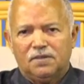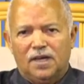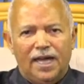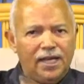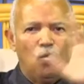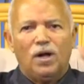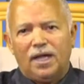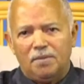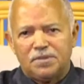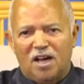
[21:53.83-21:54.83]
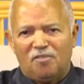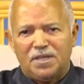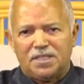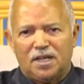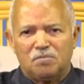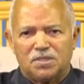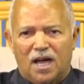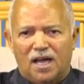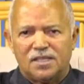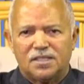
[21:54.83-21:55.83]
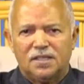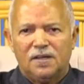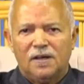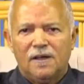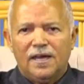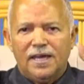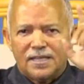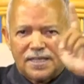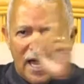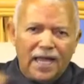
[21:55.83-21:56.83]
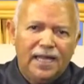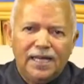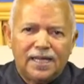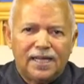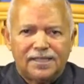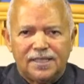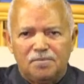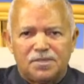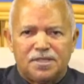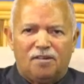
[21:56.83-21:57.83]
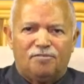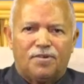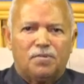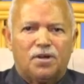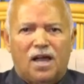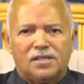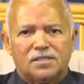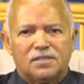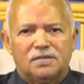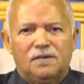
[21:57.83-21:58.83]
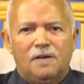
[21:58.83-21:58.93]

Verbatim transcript: anyone let himself be circumcised, he has alienated himself from Christ.